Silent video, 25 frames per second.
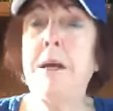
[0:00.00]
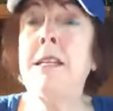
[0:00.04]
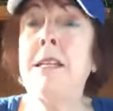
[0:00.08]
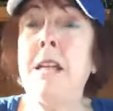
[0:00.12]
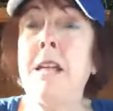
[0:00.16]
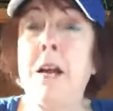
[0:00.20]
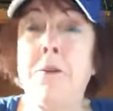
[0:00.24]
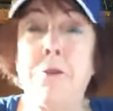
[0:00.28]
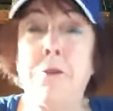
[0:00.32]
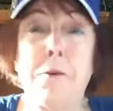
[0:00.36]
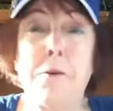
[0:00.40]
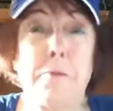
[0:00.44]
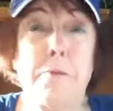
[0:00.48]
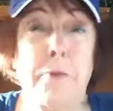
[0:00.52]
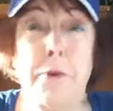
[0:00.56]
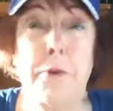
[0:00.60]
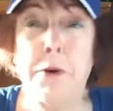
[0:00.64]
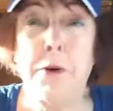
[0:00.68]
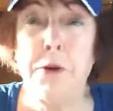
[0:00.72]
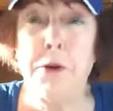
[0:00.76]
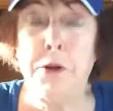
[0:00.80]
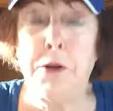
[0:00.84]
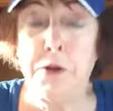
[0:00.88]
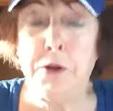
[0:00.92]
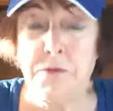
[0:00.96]
but
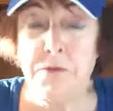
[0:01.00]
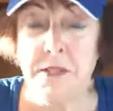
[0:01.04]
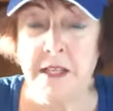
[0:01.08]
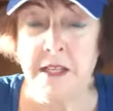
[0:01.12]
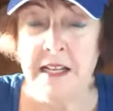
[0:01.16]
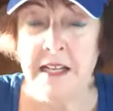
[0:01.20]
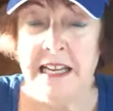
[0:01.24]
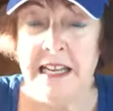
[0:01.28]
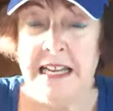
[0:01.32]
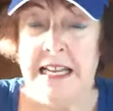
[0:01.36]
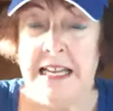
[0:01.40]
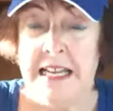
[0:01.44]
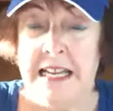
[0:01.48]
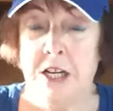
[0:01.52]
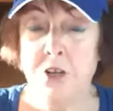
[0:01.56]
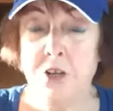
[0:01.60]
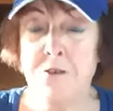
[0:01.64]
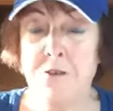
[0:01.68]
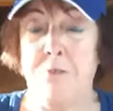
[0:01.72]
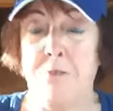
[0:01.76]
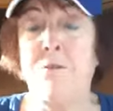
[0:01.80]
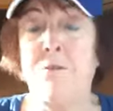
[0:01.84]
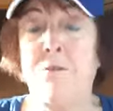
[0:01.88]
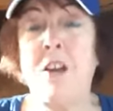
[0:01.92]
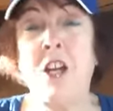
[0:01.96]
never proved,
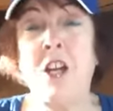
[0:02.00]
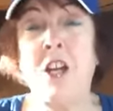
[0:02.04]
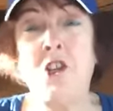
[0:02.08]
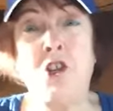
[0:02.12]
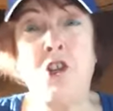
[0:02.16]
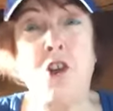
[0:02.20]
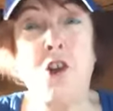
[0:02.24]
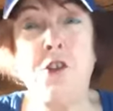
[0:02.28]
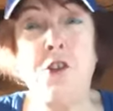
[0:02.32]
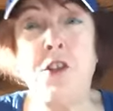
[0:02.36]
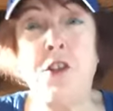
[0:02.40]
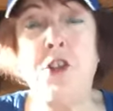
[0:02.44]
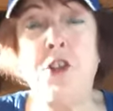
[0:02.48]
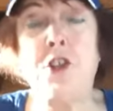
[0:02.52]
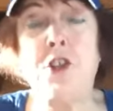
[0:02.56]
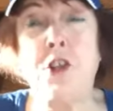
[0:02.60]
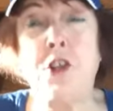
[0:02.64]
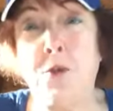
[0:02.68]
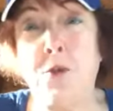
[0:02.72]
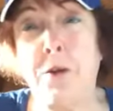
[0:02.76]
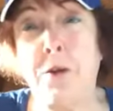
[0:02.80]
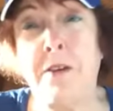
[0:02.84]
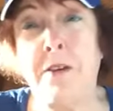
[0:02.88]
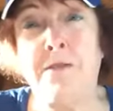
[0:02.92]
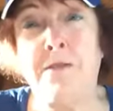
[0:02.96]
to feature
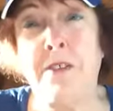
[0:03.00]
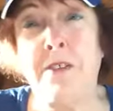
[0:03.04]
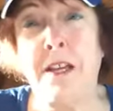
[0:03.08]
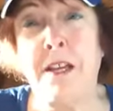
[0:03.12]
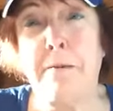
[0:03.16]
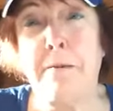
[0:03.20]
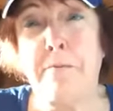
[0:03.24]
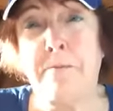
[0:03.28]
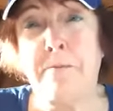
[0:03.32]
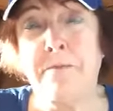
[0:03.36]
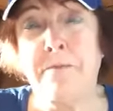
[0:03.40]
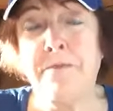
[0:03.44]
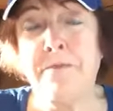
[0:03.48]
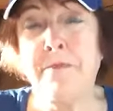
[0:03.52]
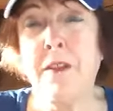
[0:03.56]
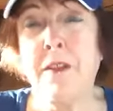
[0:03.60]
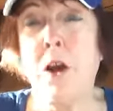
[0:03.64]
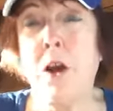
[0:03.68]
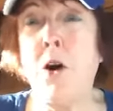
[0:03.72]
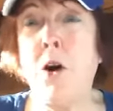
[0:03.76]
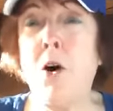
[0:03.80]
the two of them.